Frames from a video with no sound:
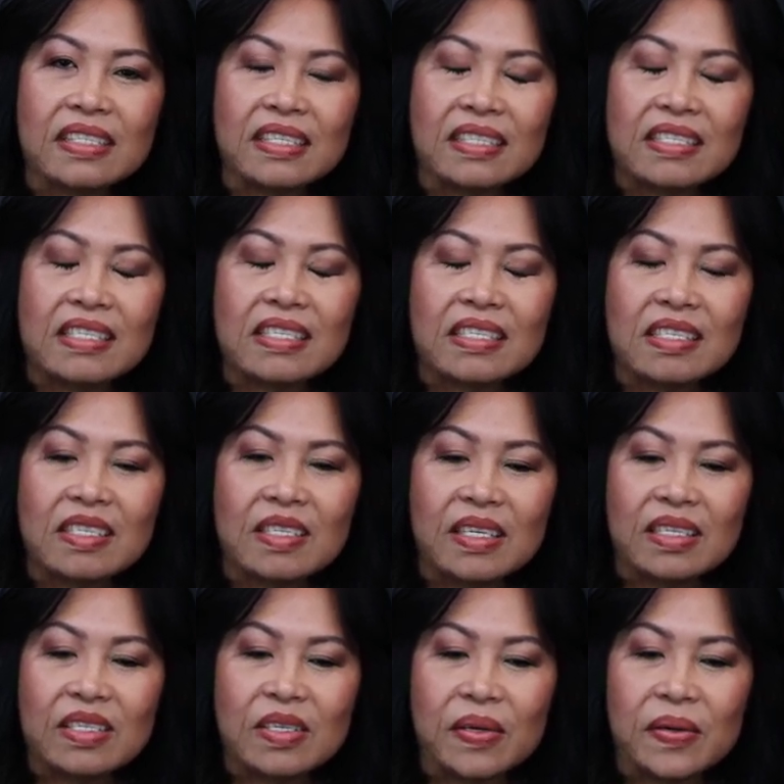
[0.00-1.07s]
And
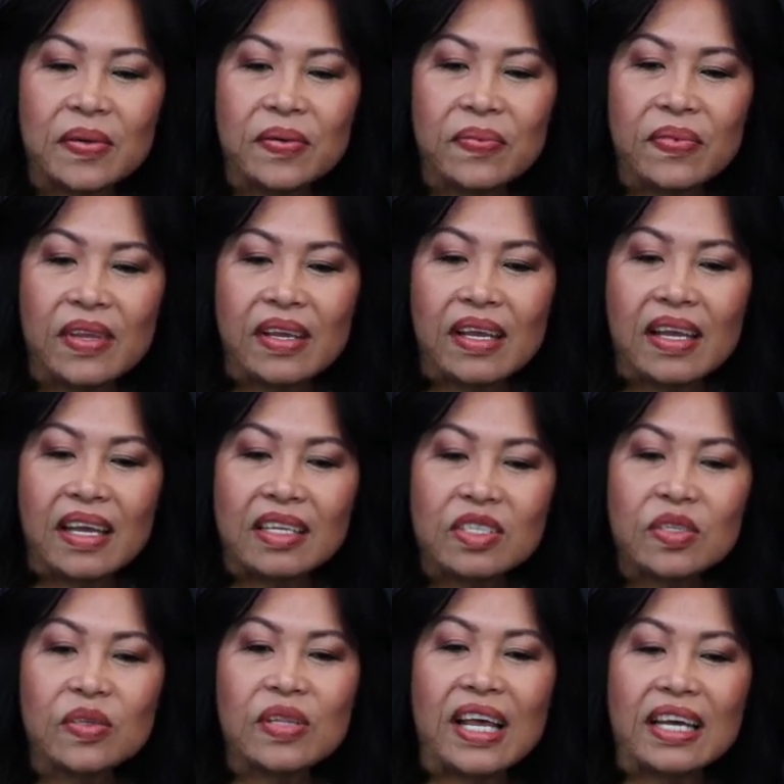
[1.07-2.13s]
so
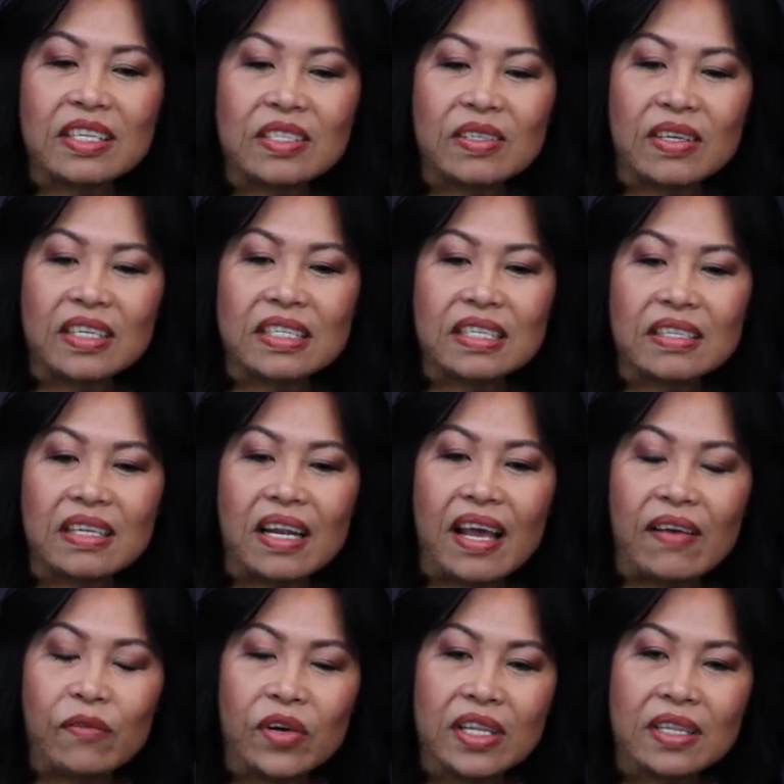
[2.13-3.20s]
that start
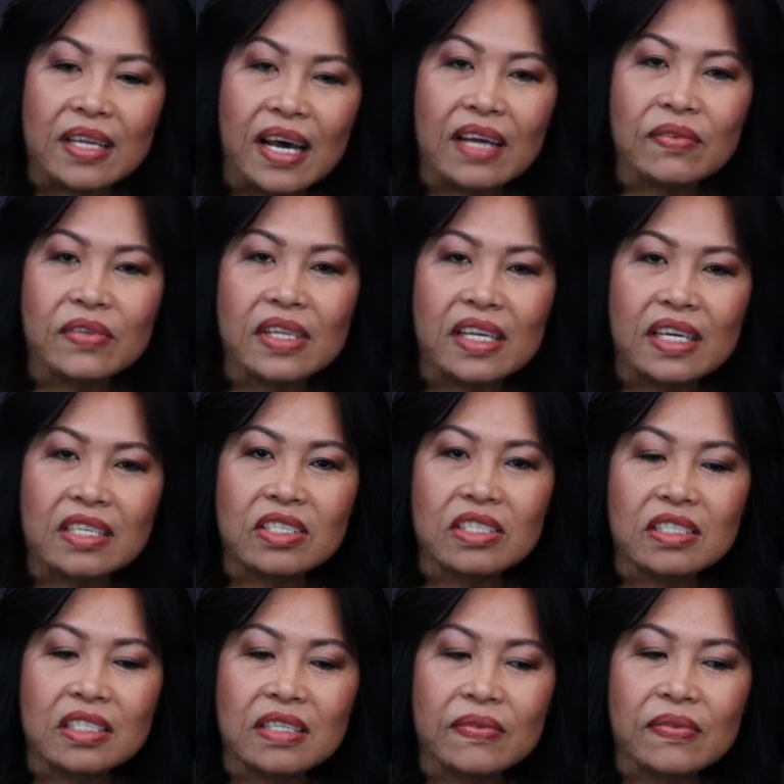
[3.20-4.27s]
with that
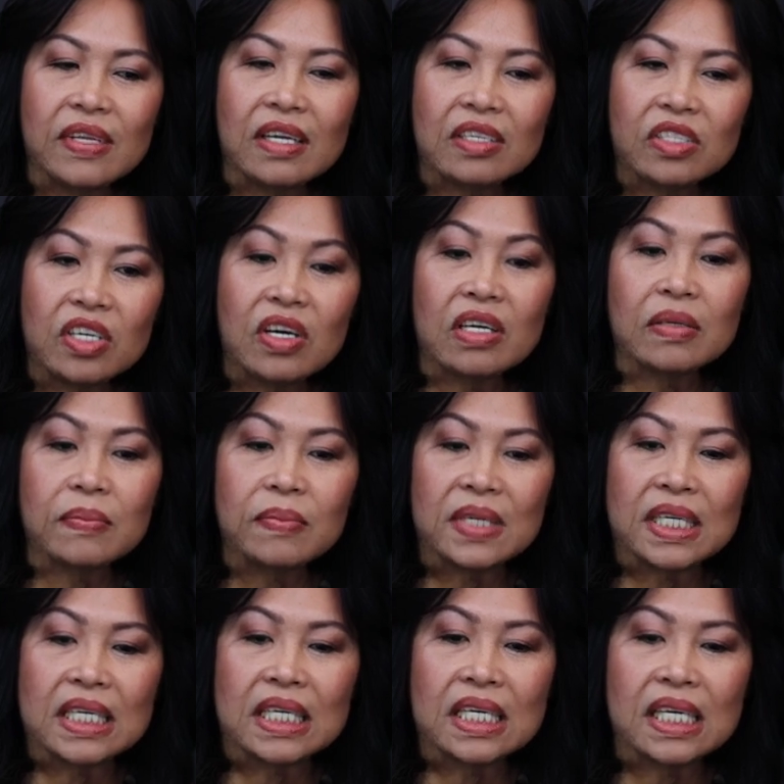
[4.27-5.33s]
relationship that taught
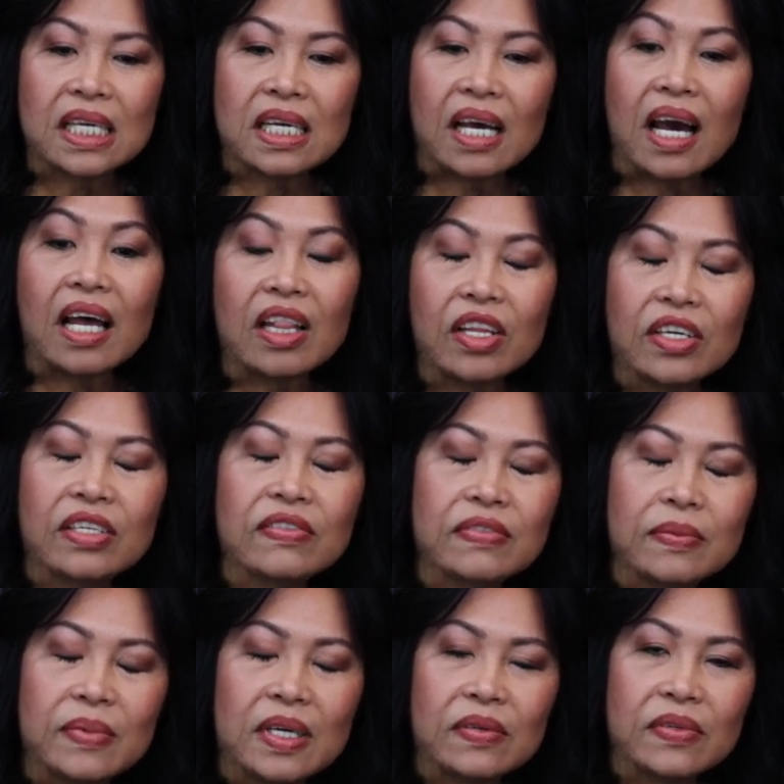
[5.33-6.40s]
me, I learned
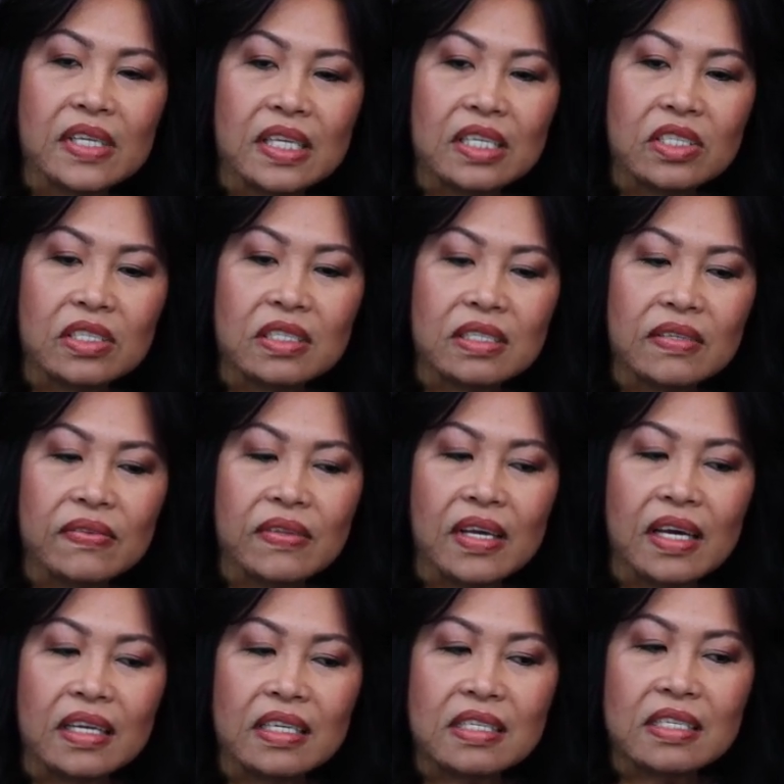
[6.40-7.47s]
from that relationship,
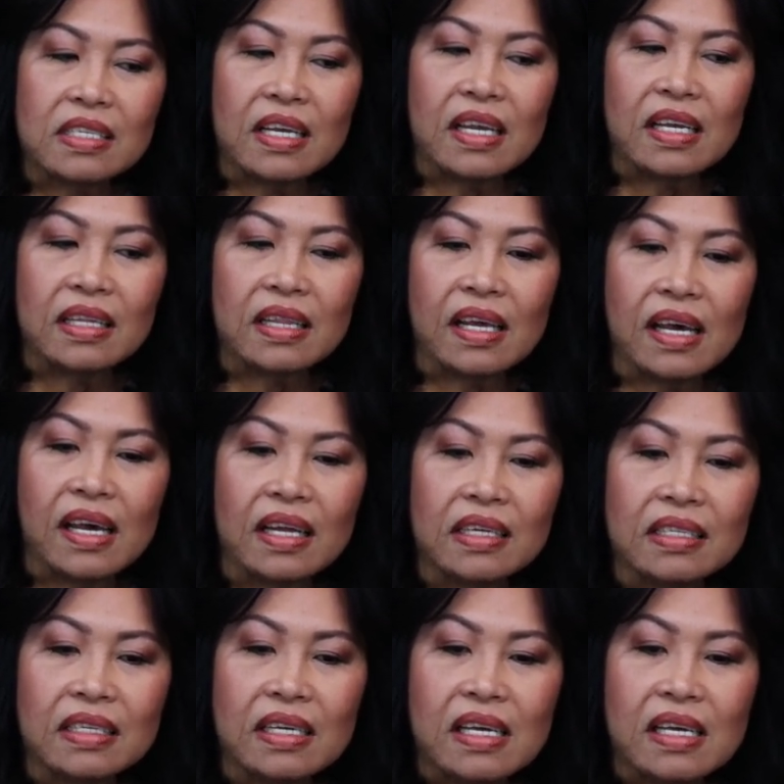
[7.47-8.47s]
that is saying that